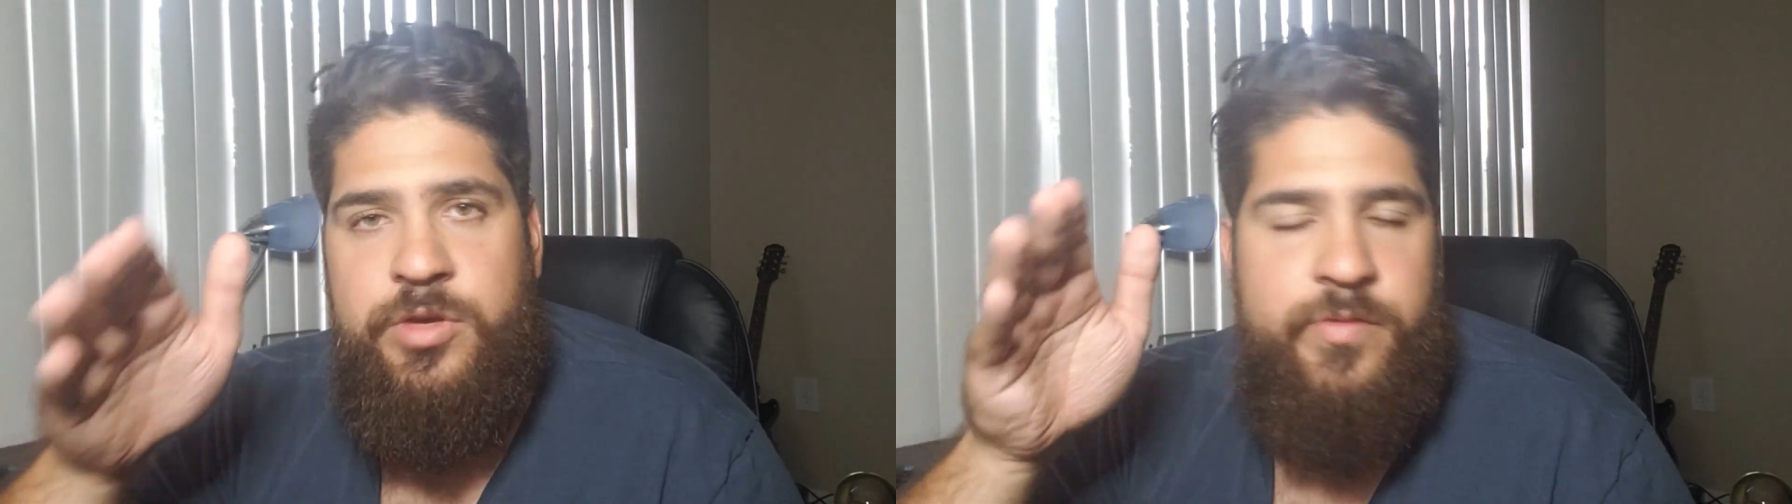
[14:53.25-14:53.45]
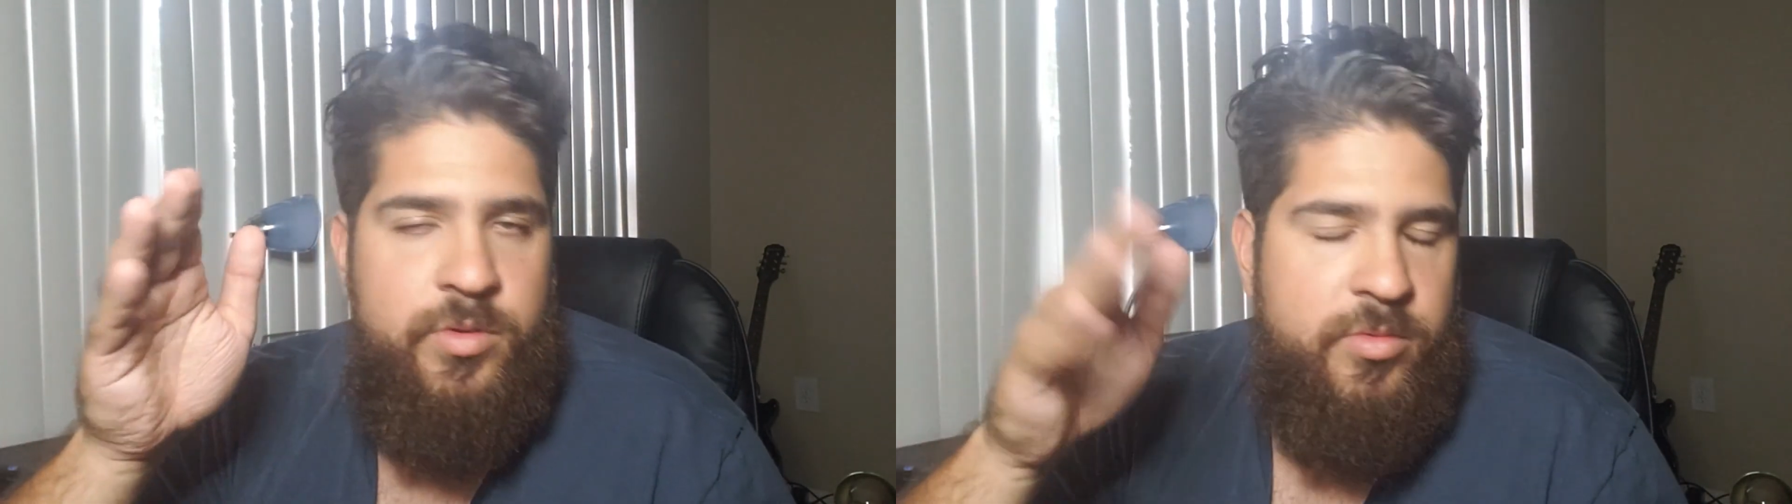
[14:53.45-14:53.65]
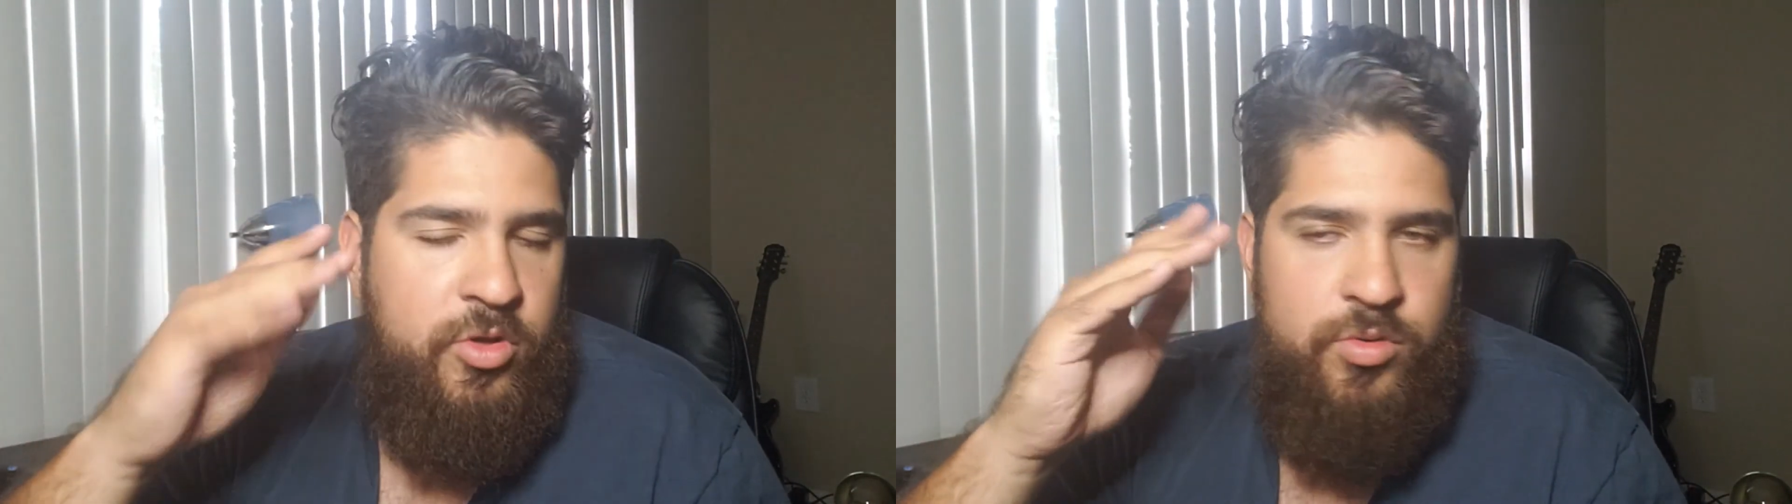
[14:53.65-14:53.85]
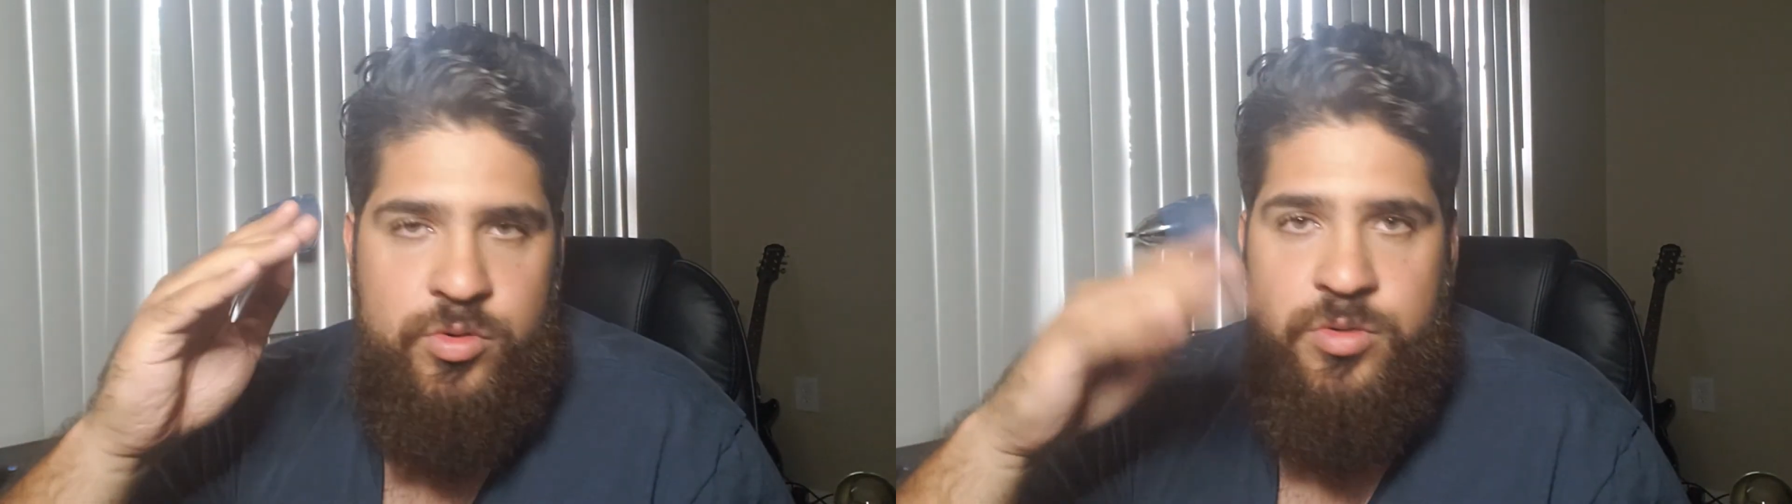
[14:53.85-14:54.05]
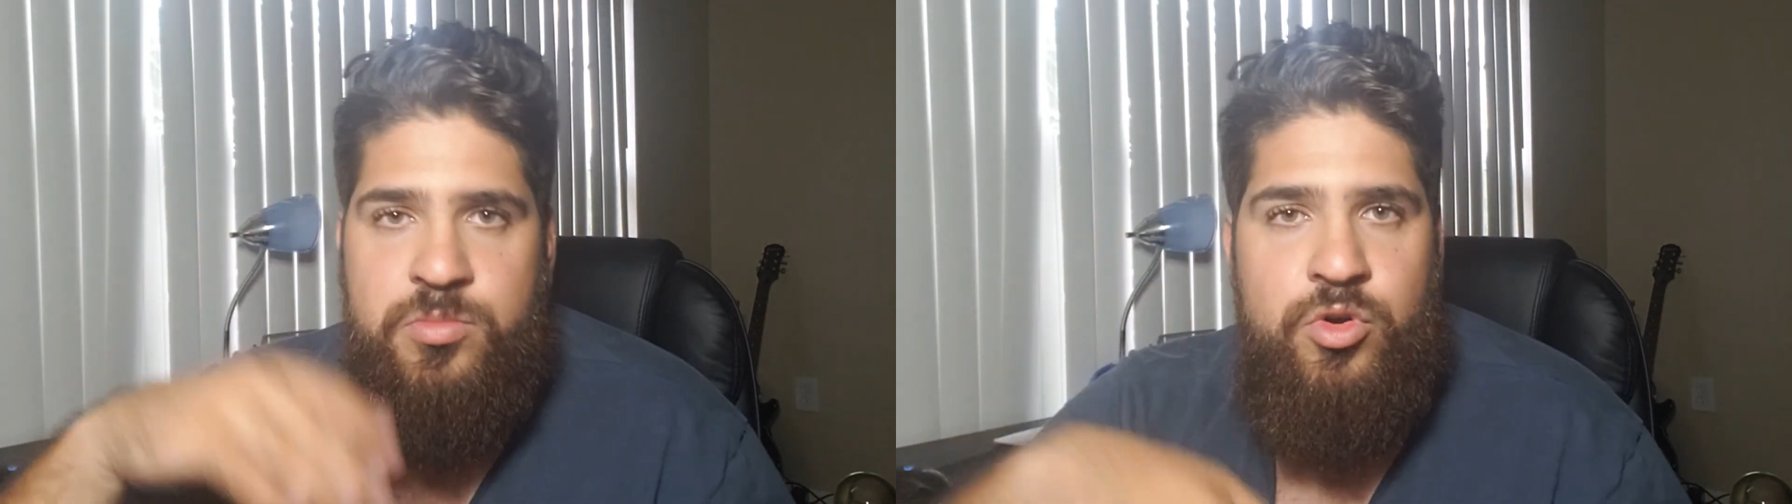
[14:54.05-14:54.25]
if
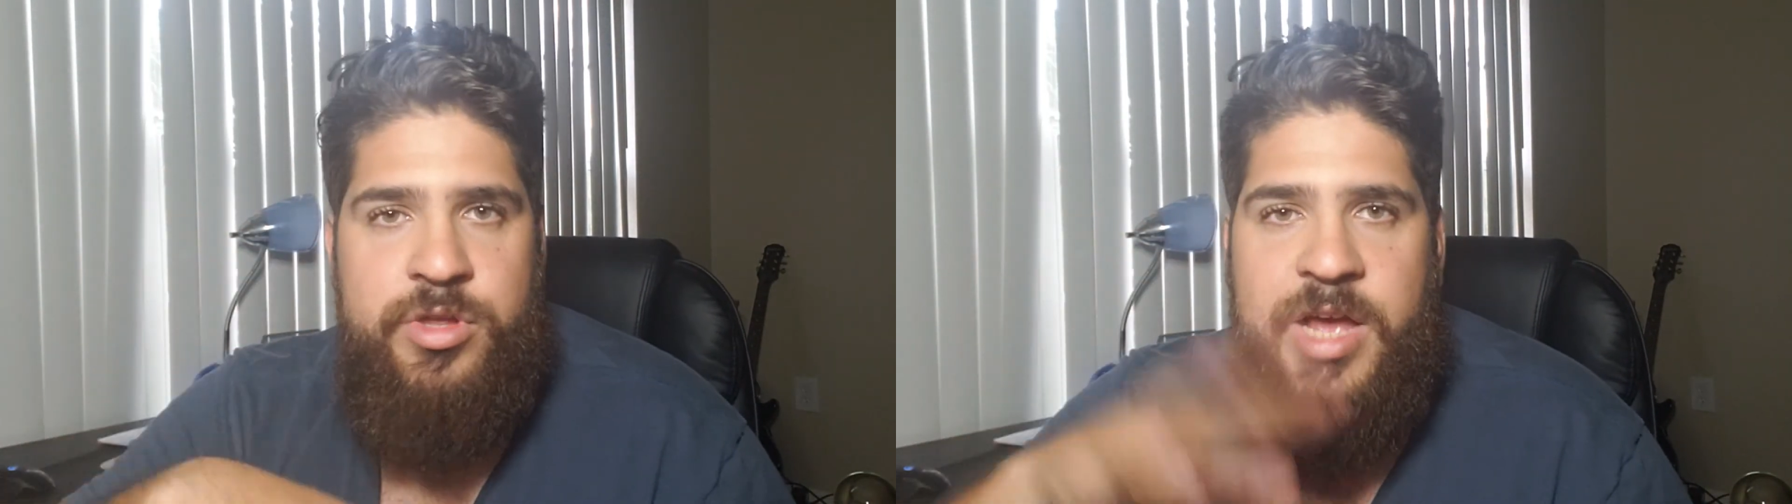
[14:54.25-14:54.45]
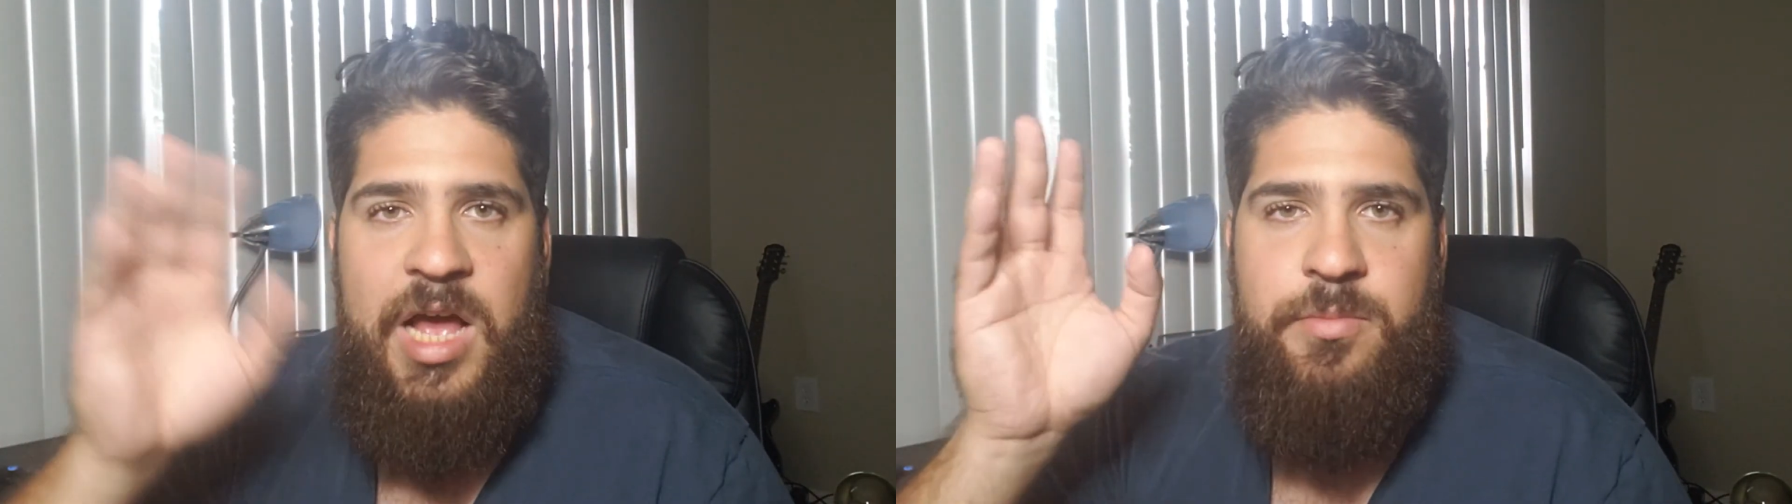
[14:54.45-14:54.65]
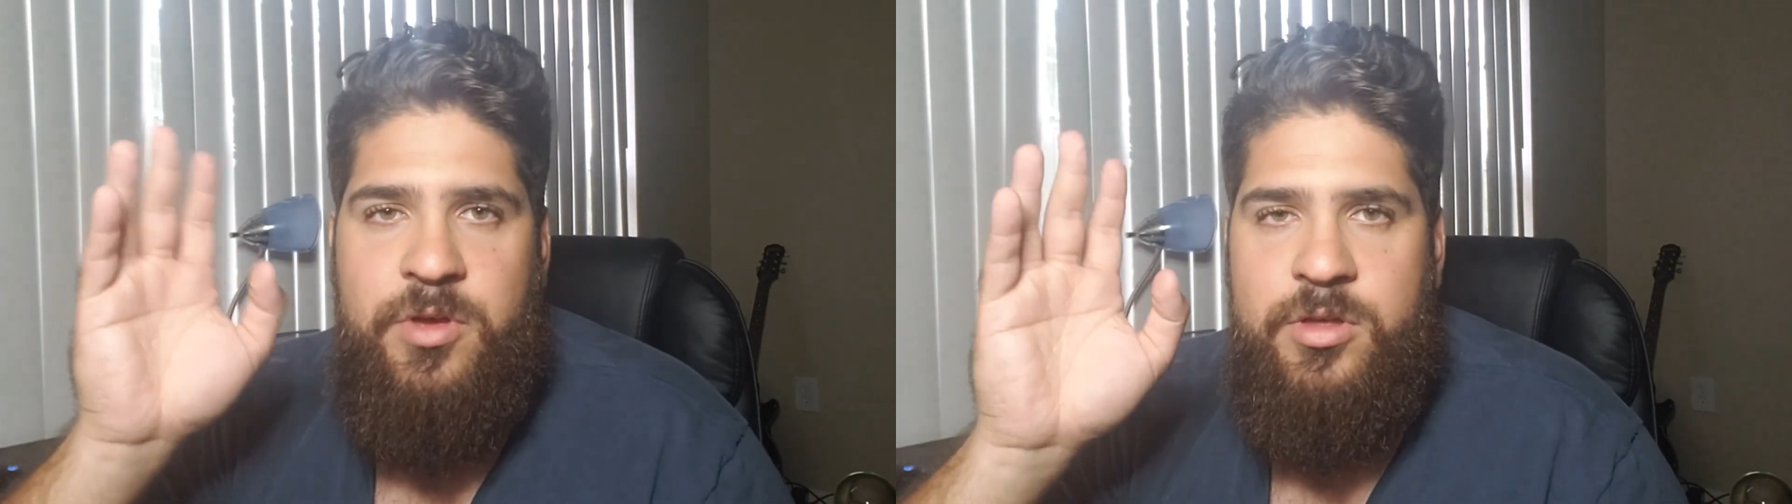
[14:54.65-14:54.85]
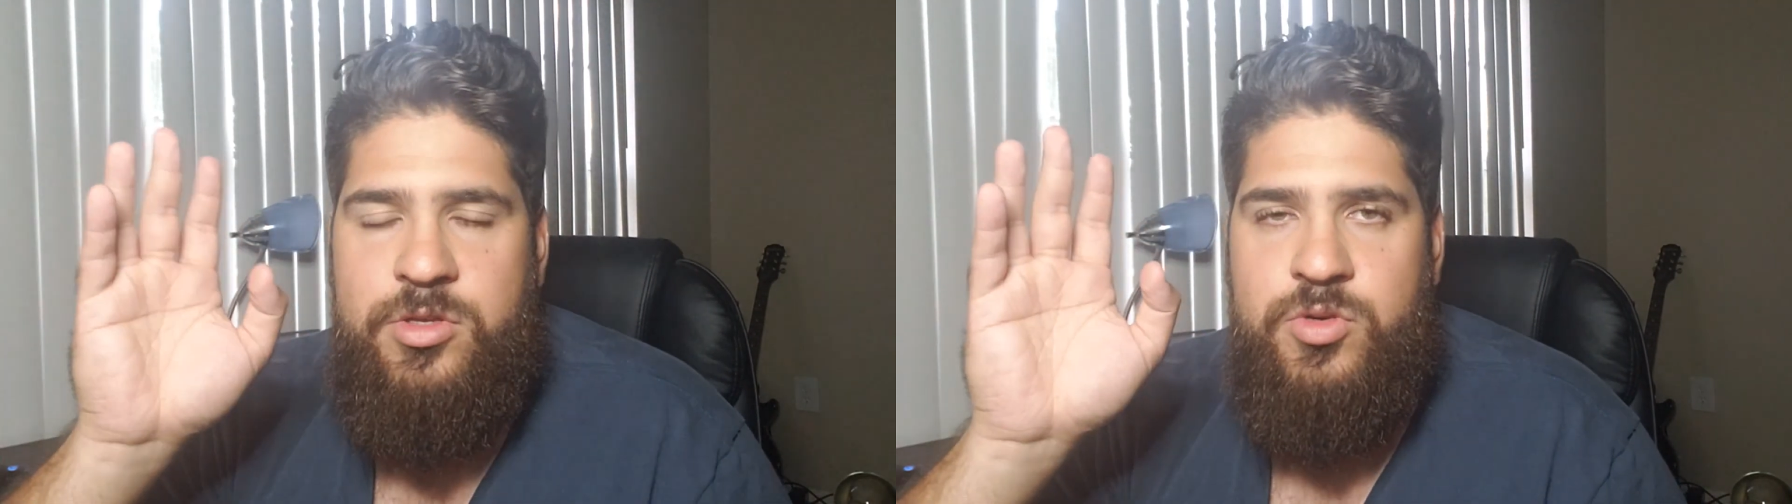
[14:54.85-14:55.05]
you're more than happy